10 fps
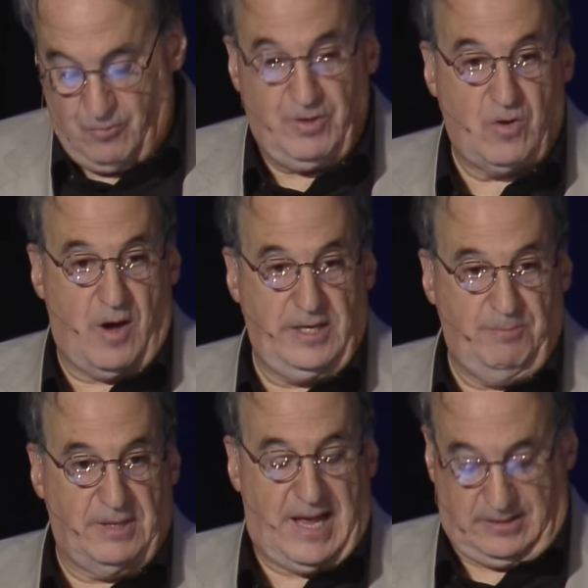regarding
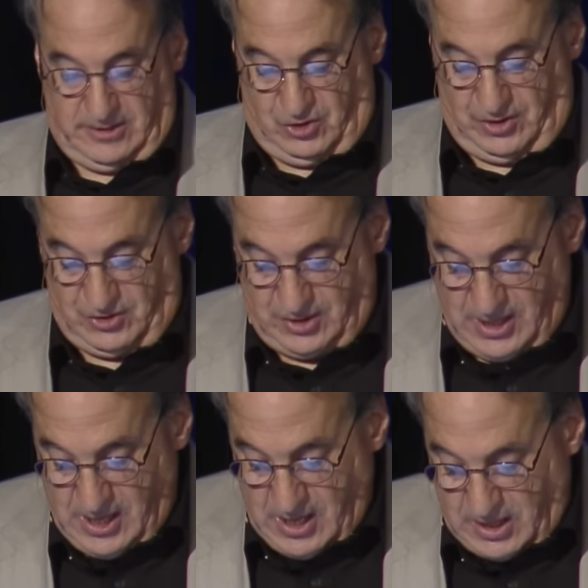black lynchings.
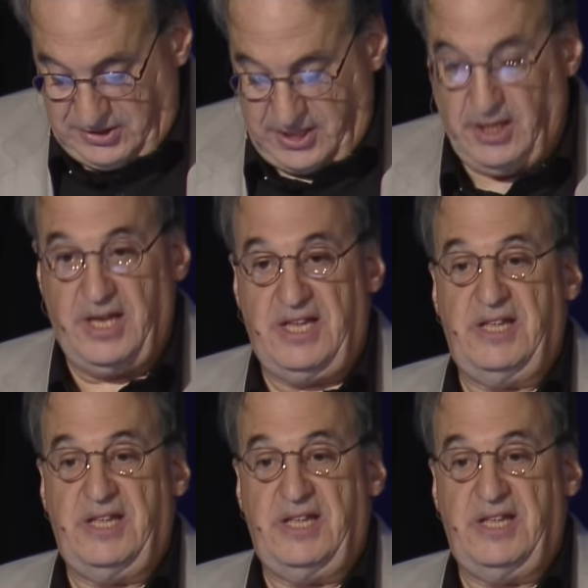Until